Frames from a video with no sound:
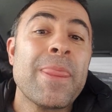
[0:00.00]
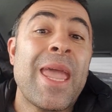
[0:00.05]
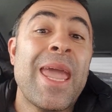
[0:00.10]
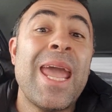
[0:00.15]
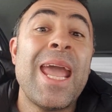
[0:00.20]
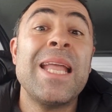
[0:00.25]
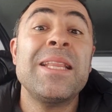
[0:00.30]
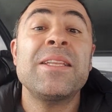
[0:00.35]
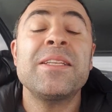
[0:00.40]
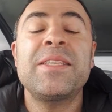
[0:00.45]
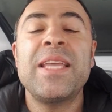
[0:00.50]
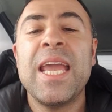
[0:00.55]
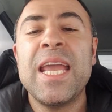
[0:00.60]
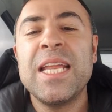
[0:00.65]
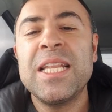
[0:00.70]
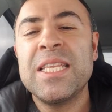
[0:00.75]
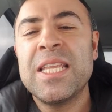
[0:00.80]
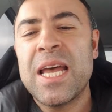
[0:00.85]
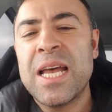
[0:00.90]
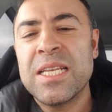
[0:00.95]

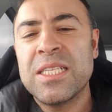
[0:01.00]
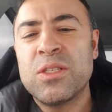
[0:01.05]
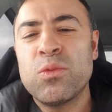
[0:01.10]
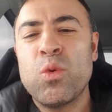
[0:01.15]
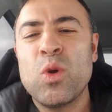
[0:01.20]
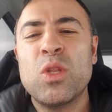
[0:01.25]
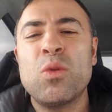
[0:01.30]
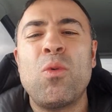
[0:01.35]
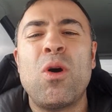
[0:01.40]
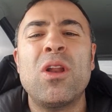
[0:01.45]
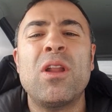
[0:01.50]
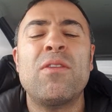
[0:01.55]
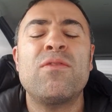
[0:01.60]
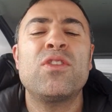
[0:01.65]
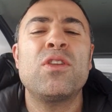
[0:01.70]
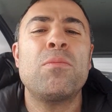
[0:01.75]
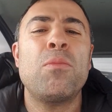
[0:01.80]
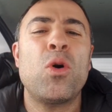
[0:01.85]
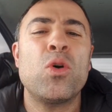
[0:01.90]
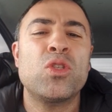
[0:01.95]
entertained us with one of
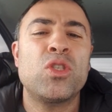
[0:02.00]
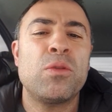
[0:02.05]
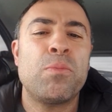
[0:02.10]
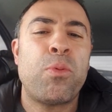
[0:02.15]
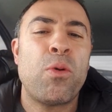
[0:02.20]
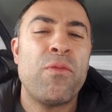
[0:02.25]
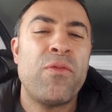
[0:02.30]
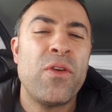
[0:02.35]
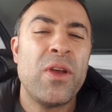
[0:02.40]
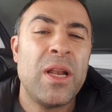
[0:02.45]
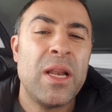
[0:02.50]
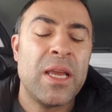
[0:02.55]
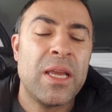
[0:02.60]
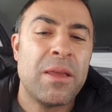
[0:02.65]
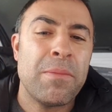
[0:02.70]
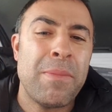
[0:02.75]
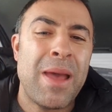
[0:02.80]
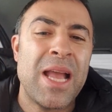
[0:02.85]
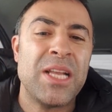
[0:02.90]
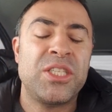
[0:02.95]
the most
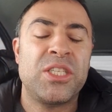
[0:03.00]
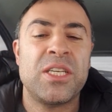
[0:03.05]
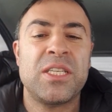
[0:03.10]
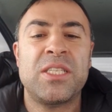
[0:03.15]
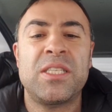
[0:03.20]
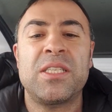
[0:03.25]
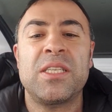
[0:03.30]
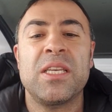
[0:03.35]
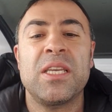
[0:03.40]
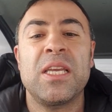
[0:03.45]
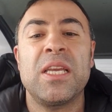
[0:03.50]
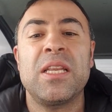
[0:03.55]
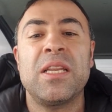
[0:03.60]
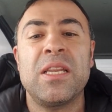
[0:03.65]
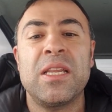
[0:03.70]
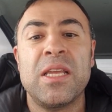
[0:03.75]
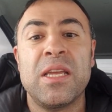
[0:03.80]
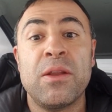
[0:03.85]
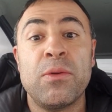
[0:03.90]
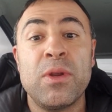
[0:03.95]
prolific matches
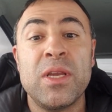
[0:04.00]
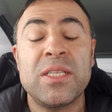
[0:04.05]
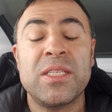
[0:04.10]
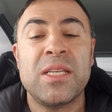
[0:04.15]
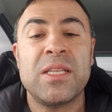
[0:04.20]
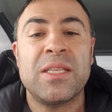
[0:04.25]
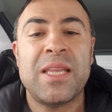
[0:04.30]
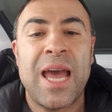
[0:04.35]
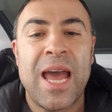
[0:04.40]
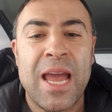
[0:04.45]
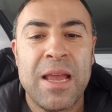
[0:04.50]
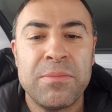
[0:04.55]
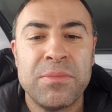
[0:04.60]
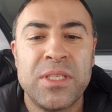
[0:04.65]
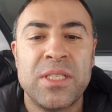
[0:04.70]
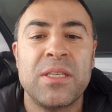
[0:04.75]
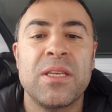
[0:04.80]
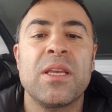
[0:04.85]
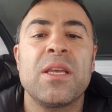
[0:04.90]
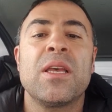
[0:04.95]
in recent
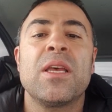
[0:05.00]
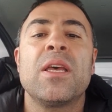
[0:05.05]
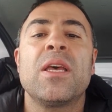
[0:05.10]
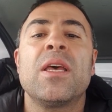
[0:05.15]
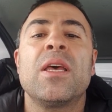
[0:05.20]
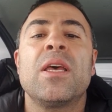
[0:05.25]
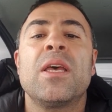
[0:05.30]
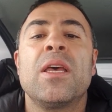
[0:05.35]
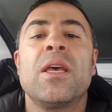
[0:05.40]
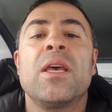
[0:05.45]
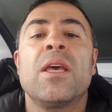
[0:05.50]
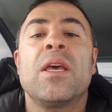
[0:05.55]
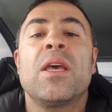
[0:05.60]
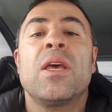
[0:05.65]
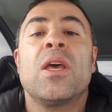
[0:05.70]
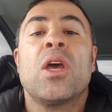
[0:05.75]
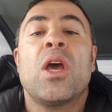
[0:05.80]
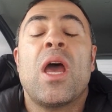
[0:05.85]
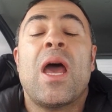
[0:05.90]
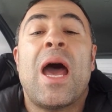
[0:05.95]
times.
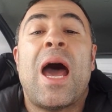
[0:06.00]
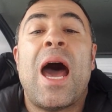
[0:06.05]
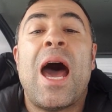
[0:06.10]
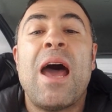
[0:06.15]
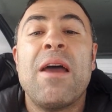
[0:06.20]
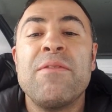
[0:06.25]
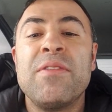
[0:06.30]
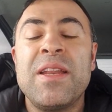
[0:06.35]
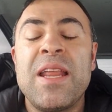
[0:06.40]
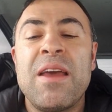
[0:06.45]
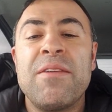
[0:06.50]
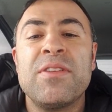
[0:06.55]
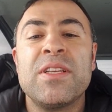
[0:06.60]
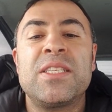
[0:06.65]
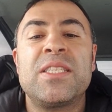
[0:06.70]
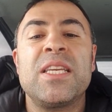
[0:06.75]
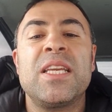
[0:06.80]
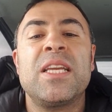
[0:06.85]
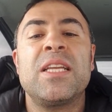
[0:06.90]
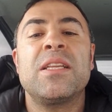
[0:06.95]
I've never
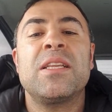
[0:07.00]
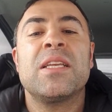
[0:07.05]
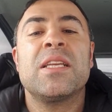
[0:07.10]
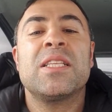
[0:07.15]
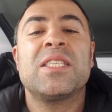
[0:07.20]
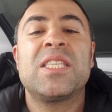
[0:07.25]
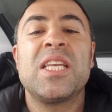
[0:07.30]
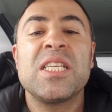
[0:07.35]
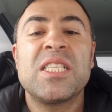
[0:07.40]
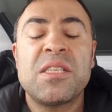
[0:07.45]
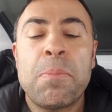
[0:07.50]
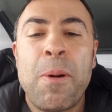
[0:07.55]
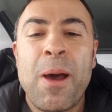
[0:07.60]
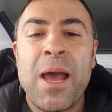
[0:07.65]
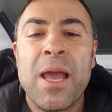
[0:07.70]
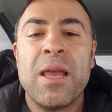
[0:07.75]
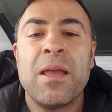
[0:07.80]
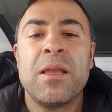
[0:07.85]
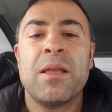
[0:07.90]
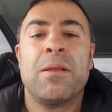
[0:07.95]
seen
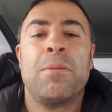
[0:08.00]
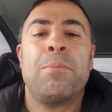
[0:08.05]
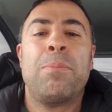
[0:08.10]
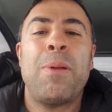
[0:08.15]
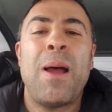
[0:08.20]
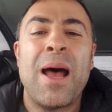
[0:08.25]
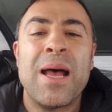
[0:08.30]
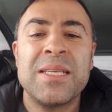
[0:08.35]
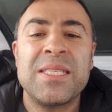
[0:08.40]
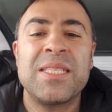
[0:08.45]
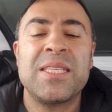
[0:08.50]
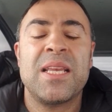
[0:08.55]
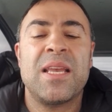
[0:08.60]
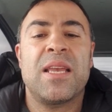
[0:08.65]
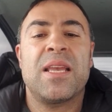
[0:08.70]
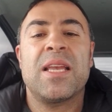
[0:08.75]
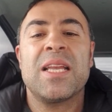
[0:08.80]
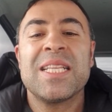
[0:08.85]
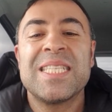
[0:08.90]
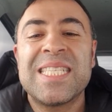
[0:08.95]
Stefanos
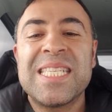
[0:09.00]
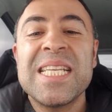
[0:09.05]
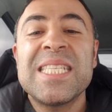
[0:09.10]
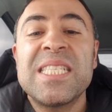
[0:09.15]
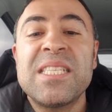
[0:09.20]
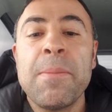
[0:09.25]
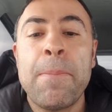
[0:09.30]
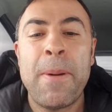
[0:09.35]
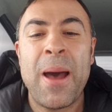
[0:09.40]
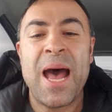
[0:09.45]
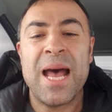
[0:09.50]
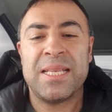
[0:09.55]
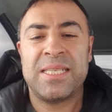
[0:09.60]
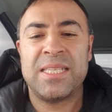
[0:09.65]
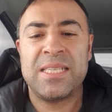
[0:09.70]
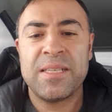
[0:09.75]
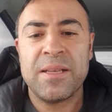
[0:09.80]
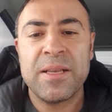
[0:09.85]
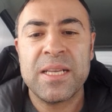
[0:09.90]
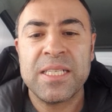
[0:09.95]

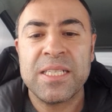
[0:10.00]
Tsitsipas,